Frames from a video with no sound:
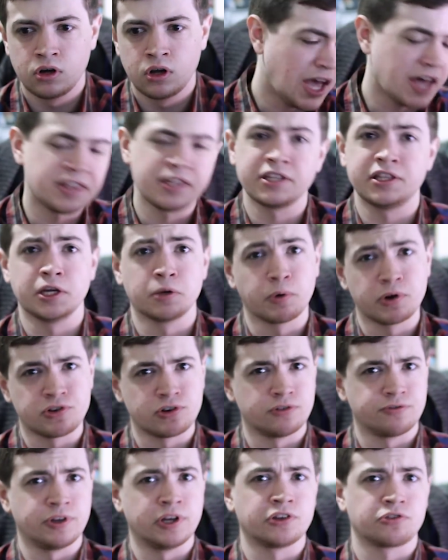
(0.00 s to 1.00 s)
I think the
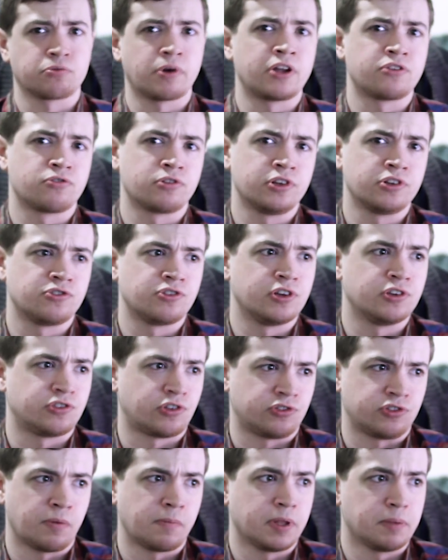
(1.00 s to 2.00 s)
original Phoenix Wright trilogy is
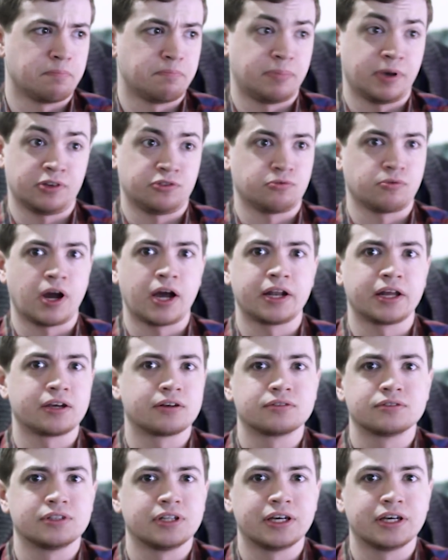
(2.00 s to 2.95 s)
just some of the best writing.